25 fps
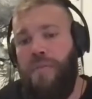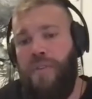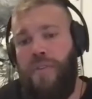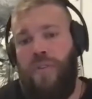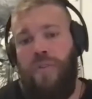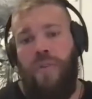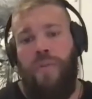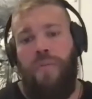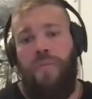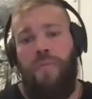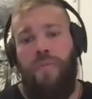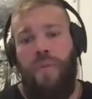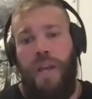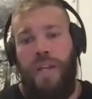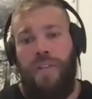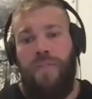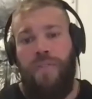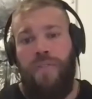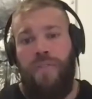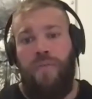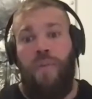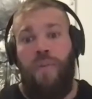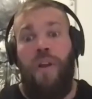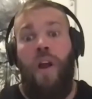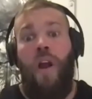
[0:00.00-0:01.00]
to a
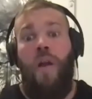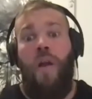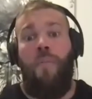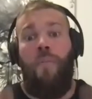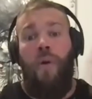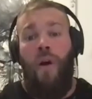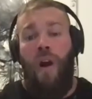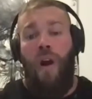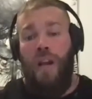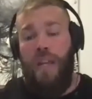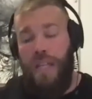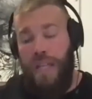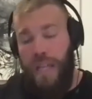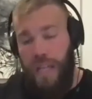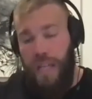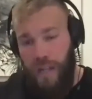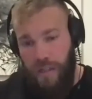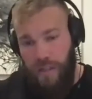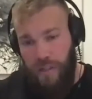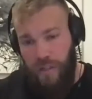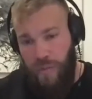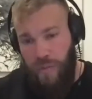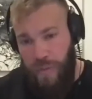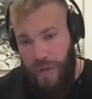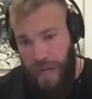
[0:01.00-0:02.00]
place where our body can
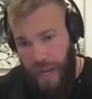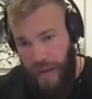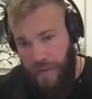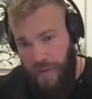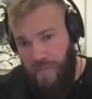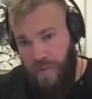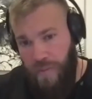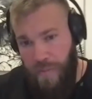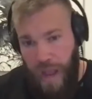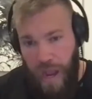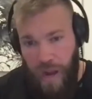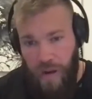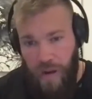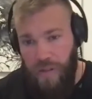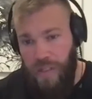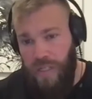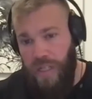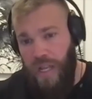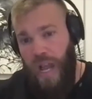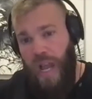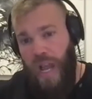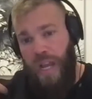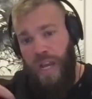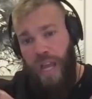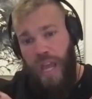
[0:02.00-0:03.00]
illuminate from
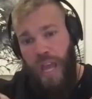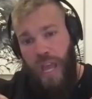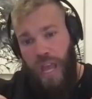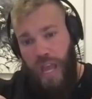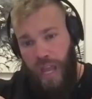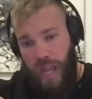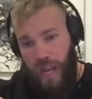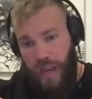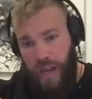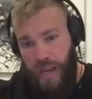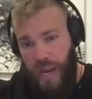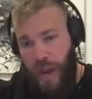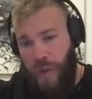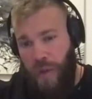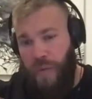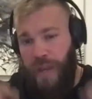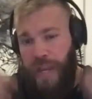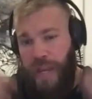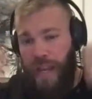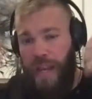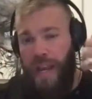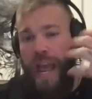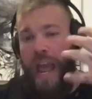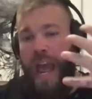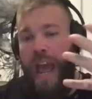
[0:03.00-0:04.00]
outside in, and
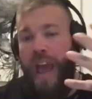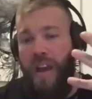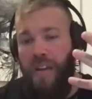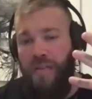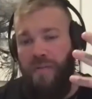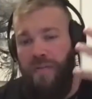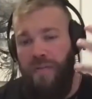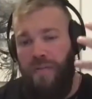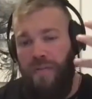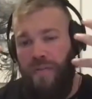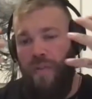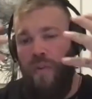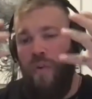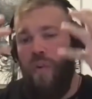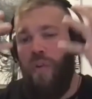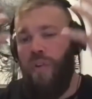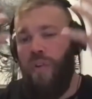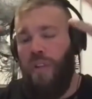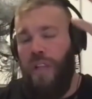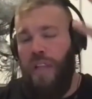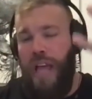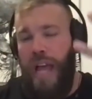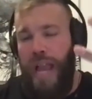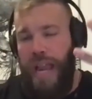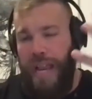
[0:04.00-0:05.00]
we can have
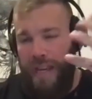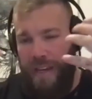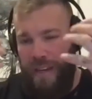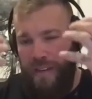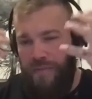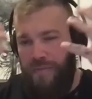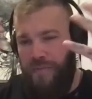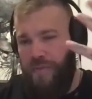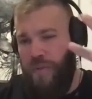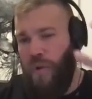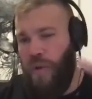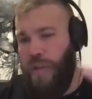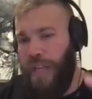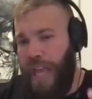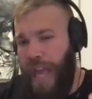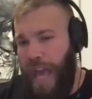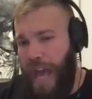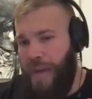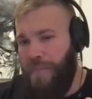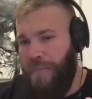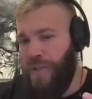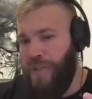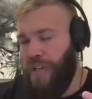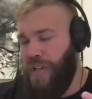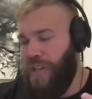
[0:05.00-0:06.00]
full light and full
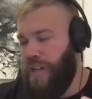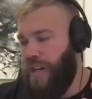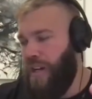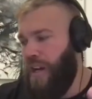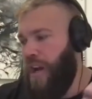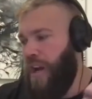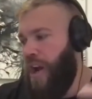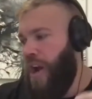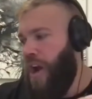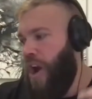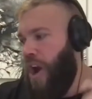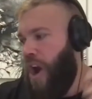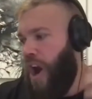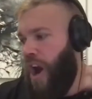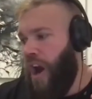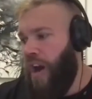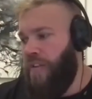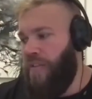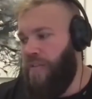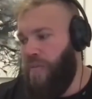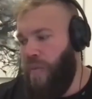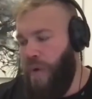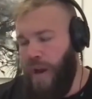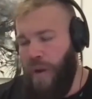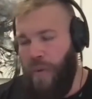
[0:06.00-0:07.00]
capture
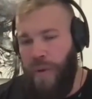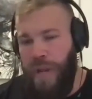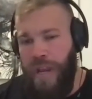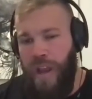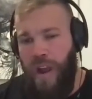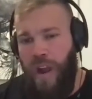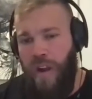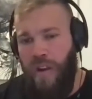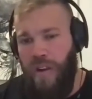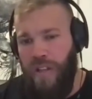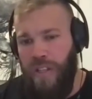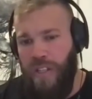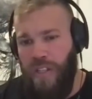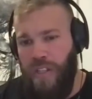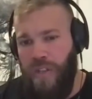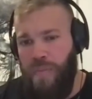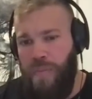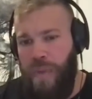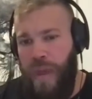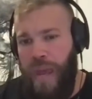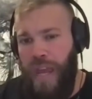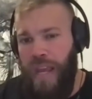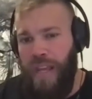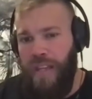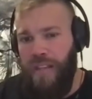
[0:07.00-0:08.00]
of where we are in
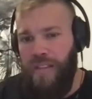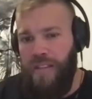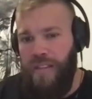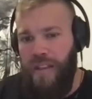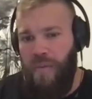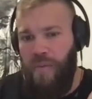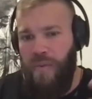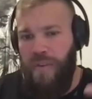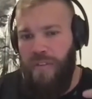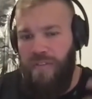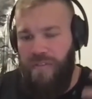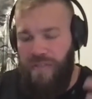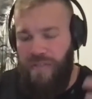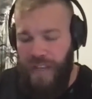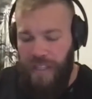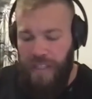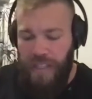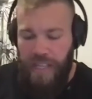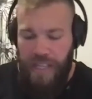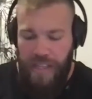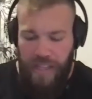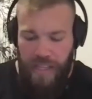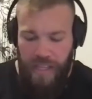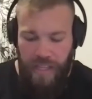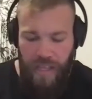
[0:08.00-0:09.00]
space. And we
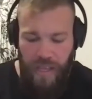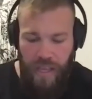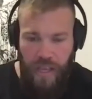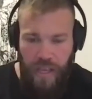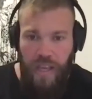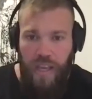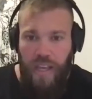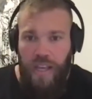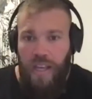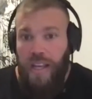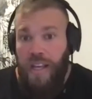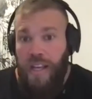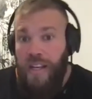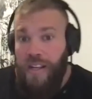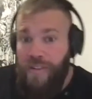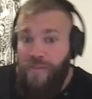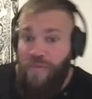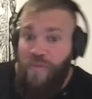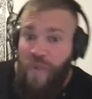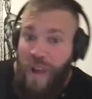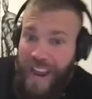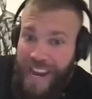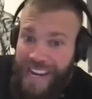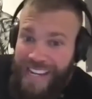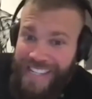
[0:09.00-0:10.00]
fill in the
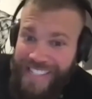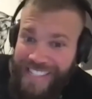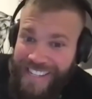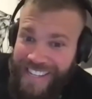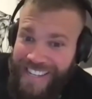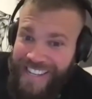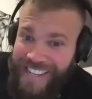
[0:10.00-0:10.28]
right.